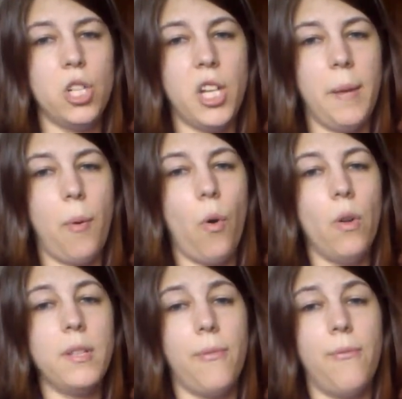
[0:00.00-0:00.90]
shape
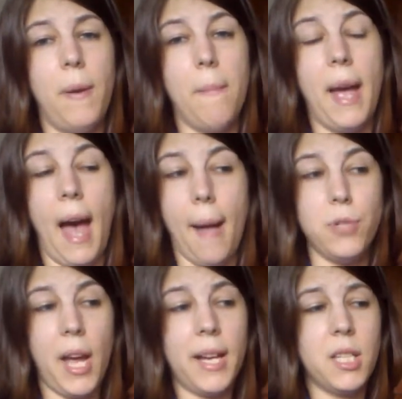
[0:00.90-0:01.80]
hole to fit my
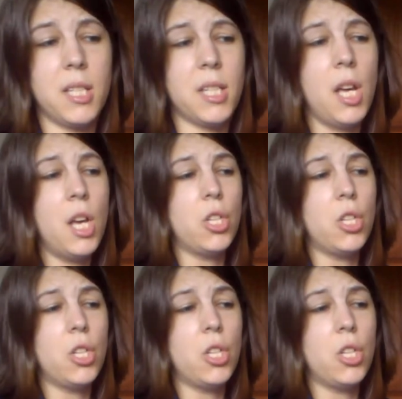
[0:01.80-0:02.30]
objects.